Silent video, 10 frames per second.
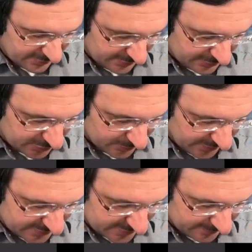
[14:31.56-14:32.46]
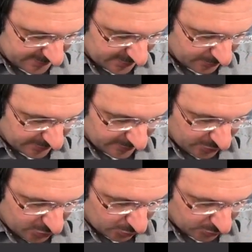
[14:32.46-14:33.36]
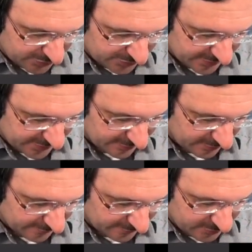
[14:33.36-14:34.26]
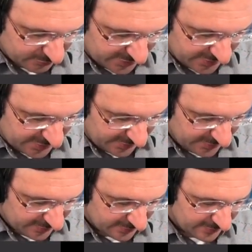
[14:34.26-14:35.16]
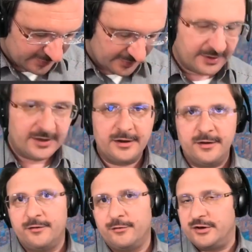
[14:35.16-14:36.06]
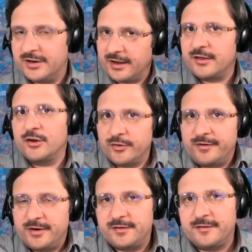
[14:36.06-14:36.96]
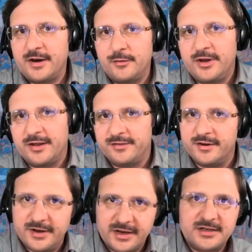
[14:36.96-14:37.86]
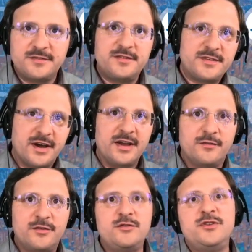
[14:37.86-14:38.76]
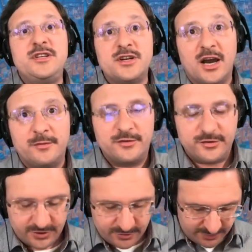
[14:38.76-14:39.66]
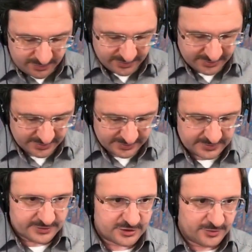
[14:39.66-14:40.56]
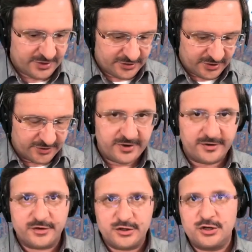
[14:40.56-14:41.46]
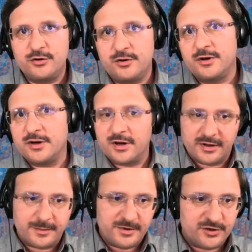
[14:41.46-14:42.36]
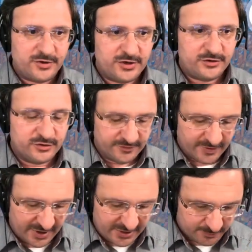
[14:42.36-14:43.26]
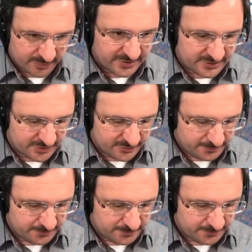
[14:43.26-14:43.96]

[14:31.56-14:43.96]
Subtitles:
So we get something with cosine of 2t. If we take the derivative of that, we get the negative sine of 2t times 2. So we need to get rid of the 2. That means we need to divide by 2.